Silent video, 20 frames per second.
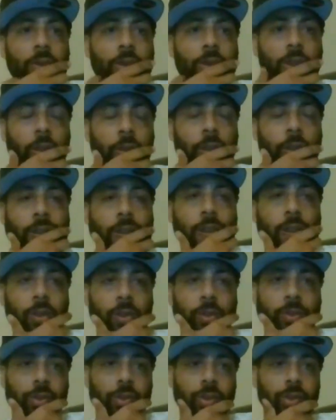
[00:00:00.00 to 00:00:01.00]
So they
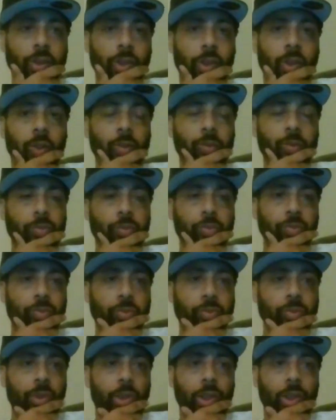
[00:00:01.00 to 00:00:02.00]
killed. So
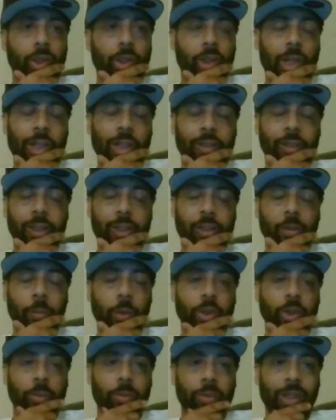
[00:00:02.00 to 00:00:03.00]
I think the
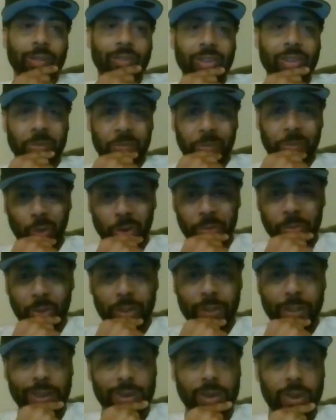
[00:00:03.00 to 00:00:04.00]
important
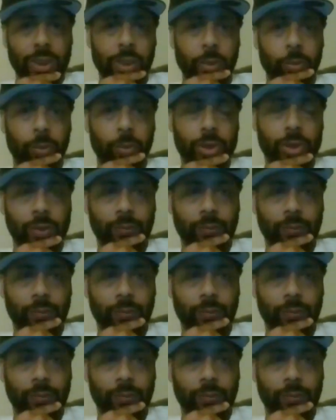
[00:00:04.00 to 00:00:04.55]
part of that scene was